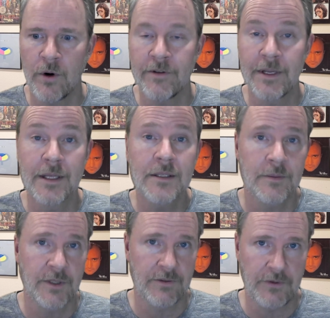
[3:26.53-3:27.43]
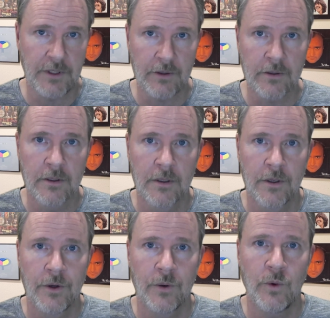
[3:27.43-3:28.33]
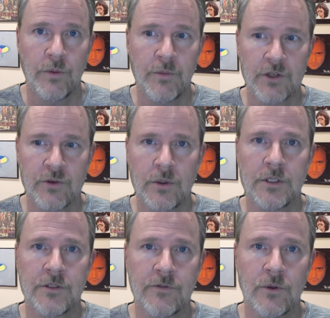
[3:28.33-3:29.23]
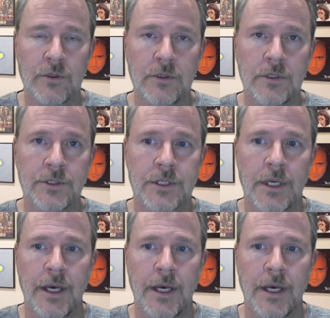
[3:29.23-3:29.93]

of an intimate feel with Mitch Rowland's vocals,